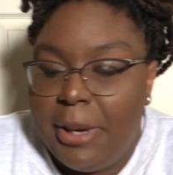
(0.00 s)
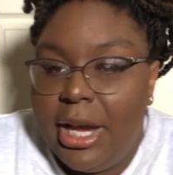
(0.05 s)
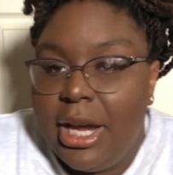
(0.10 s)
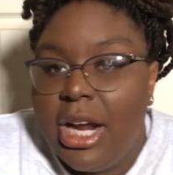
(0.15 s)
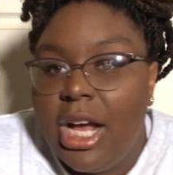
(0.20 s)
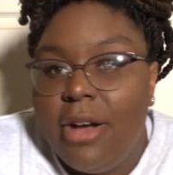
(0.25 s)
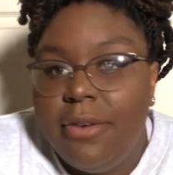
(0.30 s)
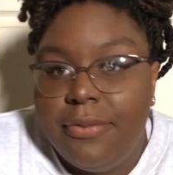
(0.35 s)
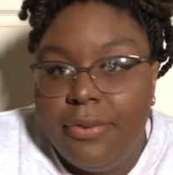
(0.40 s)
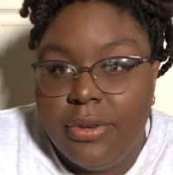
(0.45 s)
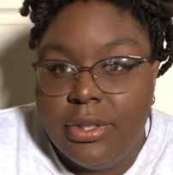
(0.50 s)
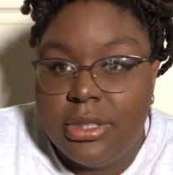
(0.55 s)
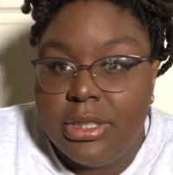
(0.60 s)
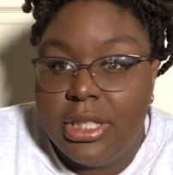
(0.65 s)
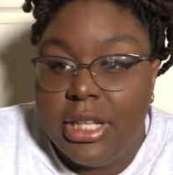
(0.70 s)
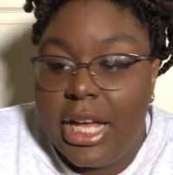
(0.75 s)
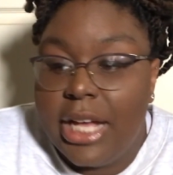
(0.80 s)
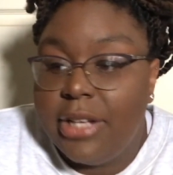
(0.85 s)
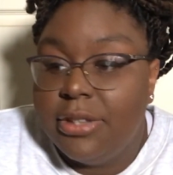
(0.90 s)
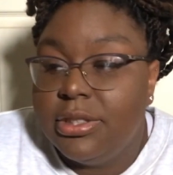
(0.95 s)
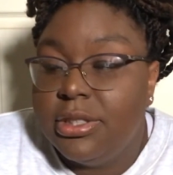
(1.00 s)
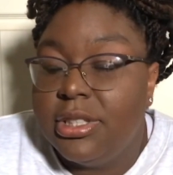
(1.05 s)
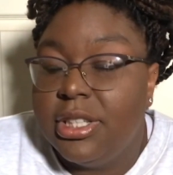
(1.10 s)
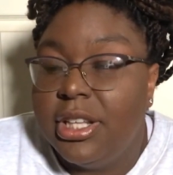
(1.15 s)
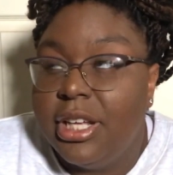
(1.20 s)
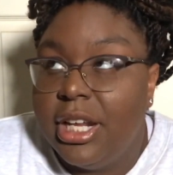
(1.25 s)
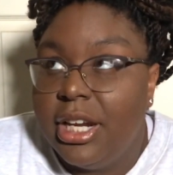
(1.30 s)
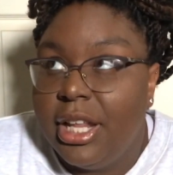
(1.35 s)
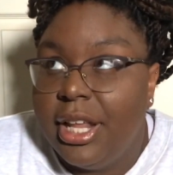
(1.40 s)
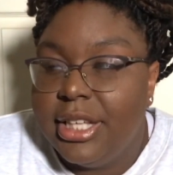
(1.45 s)
pay it off for, to, that, to
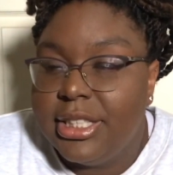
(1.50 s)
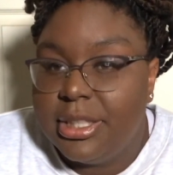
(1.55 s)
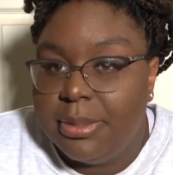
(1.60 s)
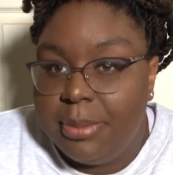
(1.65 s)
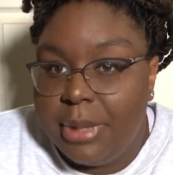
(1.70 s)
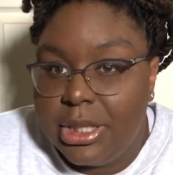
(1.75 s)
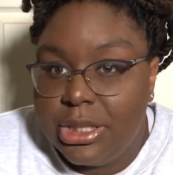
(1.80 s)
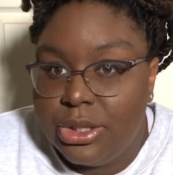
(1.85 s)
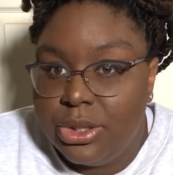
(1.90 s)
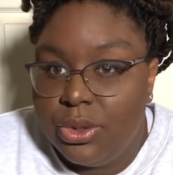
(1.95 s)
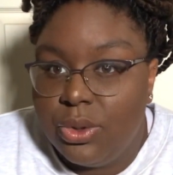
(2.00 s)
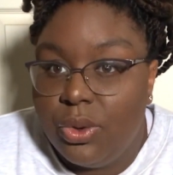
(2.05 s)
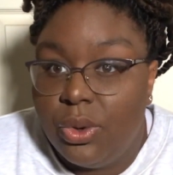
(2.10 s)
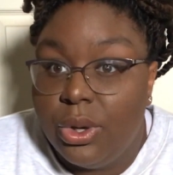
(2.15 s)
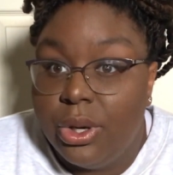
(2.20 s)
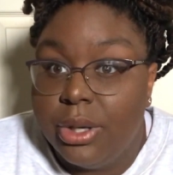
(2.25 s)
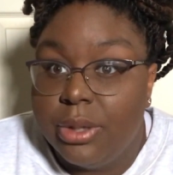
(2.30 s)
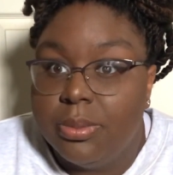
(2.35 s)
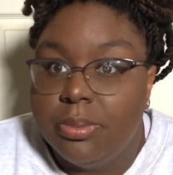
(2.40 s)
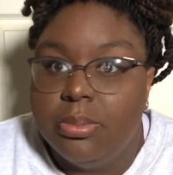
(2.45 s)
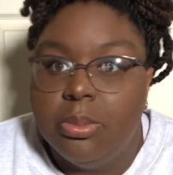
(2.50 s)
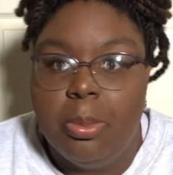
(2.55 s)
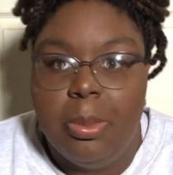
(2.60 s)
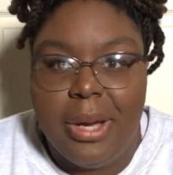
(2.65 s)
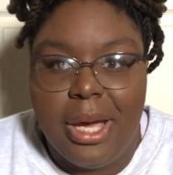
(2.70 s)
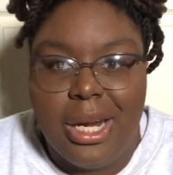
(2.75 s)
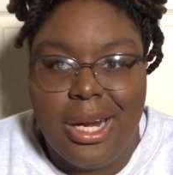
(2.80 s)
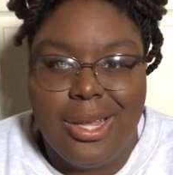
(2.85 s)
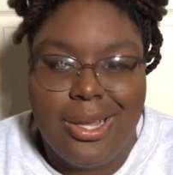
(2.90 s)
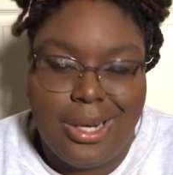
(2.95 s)
the end of that semester or
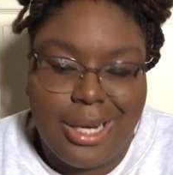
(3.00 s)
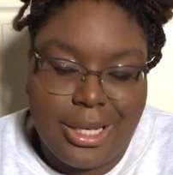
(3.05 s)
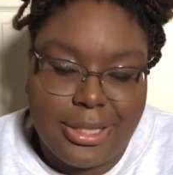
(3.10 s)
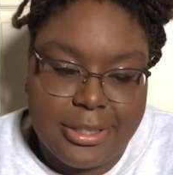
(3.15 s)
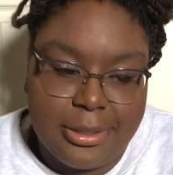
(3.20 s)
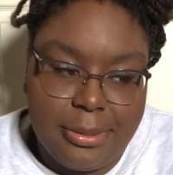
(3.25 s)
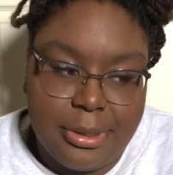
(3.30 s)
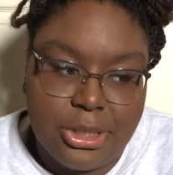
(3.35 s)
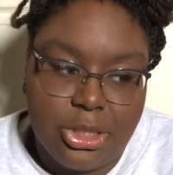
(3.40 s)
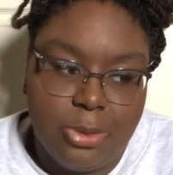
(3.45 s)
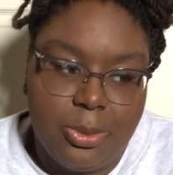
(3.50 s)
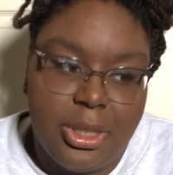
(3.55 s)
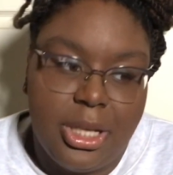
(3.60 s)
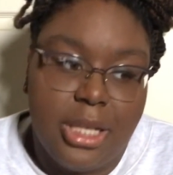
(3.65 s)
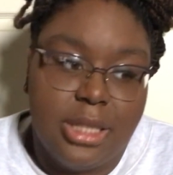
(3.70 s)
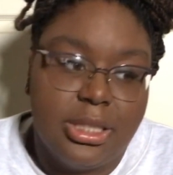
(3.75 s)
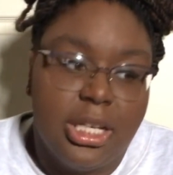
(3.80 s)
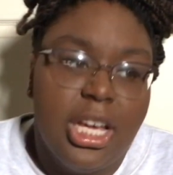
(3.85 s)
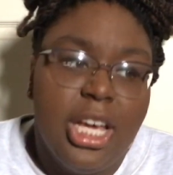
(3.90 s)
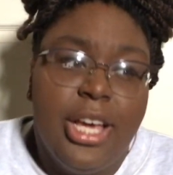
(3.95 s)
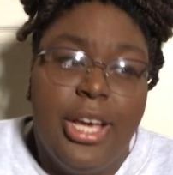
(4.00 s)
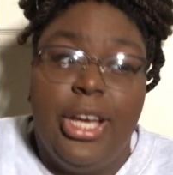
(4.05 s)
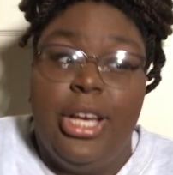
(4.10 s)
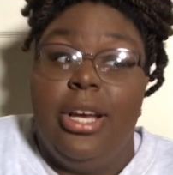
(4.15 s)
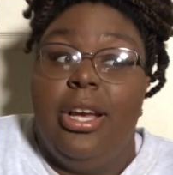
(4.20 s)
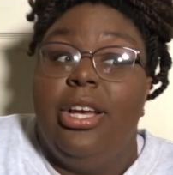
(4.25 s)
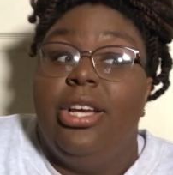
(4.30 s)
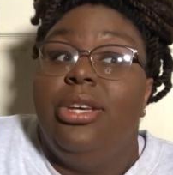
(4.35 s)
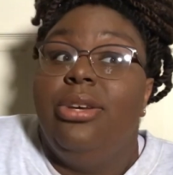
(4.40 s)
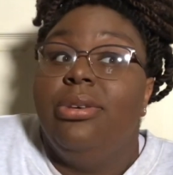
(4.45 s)
beginning of the next semester, because
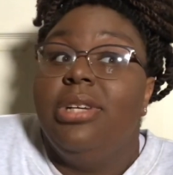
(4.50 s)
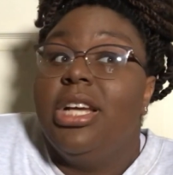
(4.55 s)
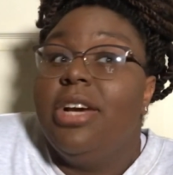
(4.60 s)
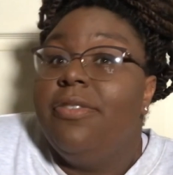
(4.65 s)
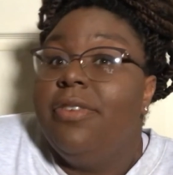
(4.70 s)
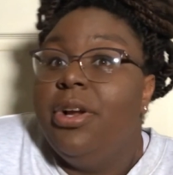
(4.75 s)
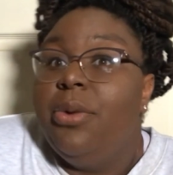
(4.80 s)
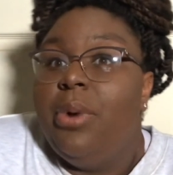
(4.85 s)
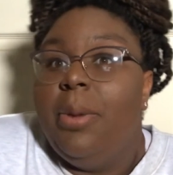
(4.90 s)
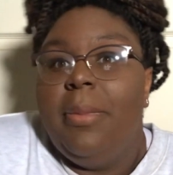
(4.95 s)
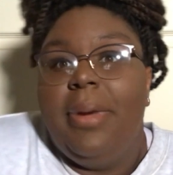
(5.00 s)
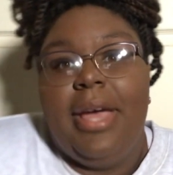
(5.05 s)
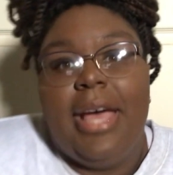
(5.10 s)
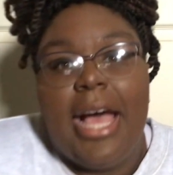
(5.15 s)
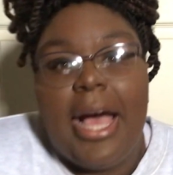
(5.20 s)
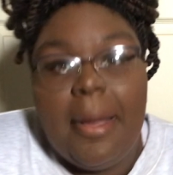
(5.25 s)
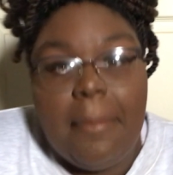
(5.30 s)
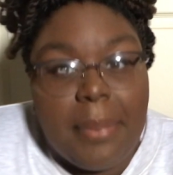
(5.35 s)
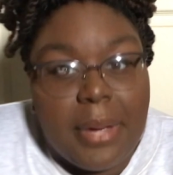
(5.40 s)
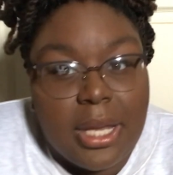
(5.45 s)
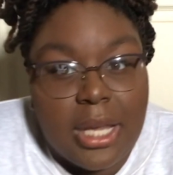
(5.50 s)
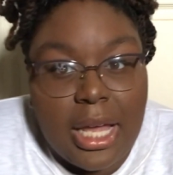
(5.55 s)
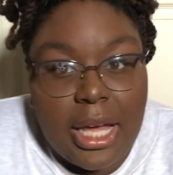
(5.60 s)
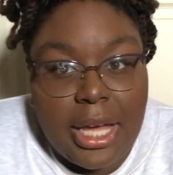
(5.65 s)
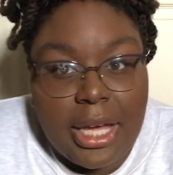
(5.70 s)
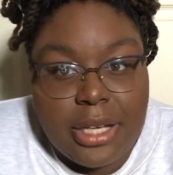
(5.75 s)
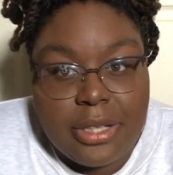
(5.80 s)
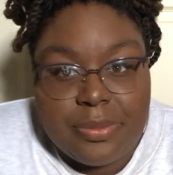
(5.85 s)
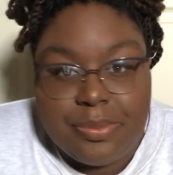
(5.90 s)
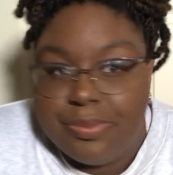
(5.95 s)
you never know what may happen.
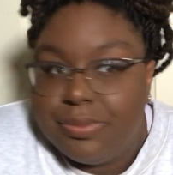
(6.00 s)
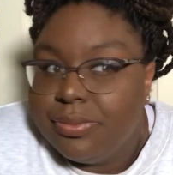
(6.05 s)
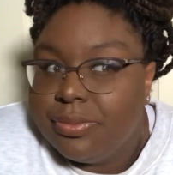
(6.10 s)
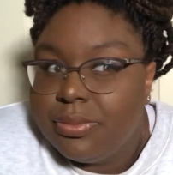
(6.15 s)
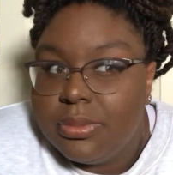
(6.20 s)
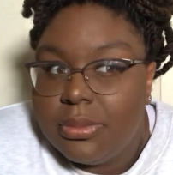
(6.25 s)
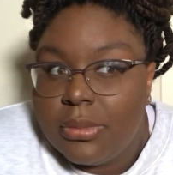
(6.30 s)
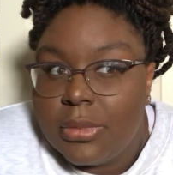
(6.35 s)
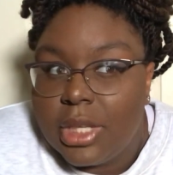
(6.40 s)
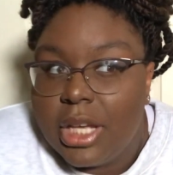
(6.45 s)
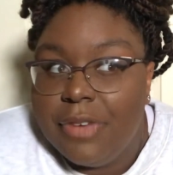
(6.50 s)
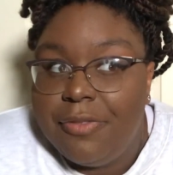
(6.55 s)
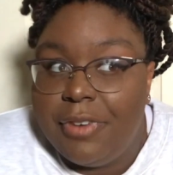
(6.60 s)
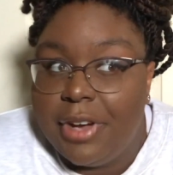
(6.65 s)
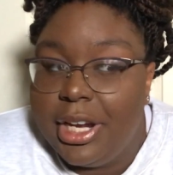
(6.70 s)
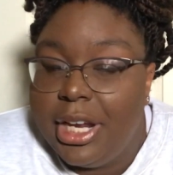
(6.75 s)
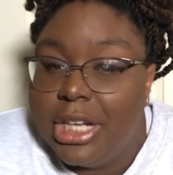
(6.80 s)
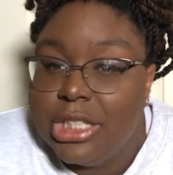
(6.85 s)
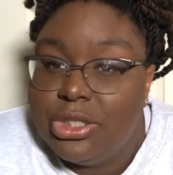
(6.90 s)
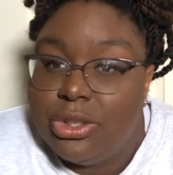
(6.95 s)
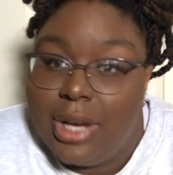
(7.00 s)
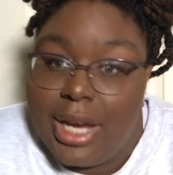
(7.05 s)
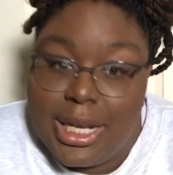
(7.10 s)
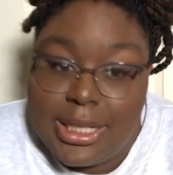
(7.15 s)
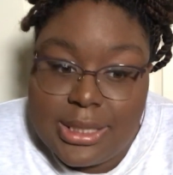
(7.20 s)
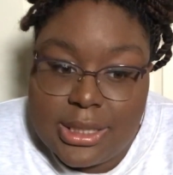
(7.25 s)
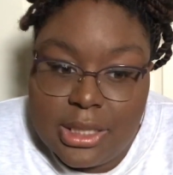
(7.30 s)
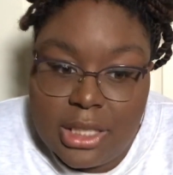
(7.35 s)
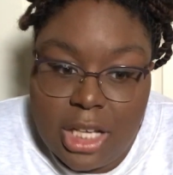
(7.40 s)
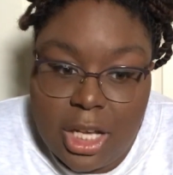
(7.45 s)
Like if financial
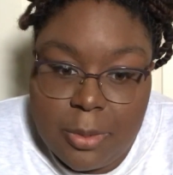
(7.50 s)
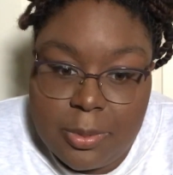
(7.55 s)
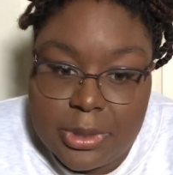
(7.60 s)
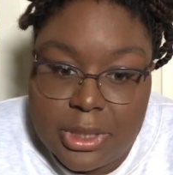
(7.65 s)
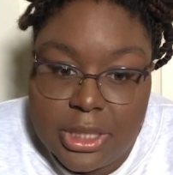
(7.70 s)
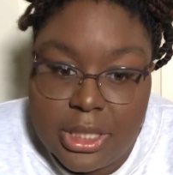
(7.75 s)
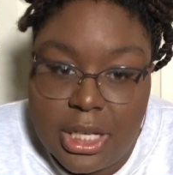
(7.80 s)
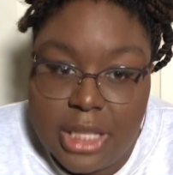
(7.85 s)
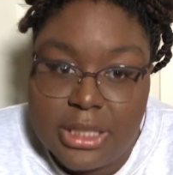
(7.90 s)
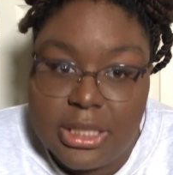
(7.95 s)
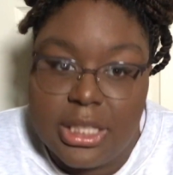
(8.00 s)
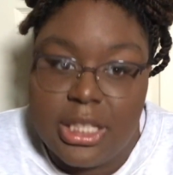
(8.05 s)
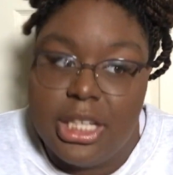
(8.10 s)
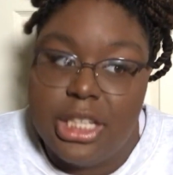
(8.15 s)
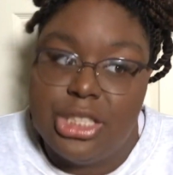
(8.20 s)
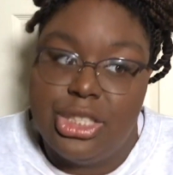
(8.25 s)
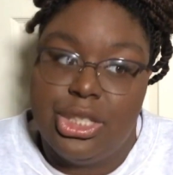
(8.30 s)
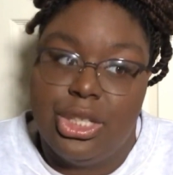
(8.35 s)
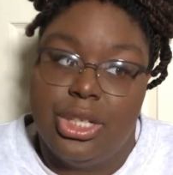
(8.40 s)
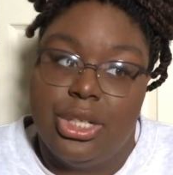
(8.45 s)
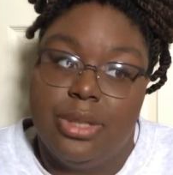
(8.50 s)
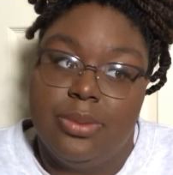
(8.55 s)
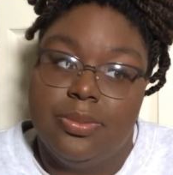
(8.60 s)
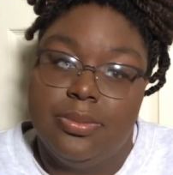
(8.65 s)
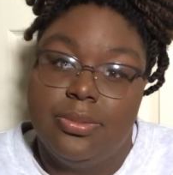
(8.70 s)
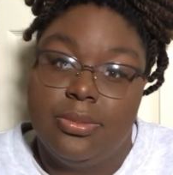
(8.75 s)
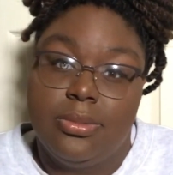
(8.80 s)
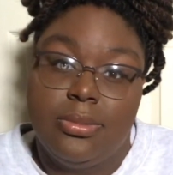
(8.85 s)
aid slips and doesn't get your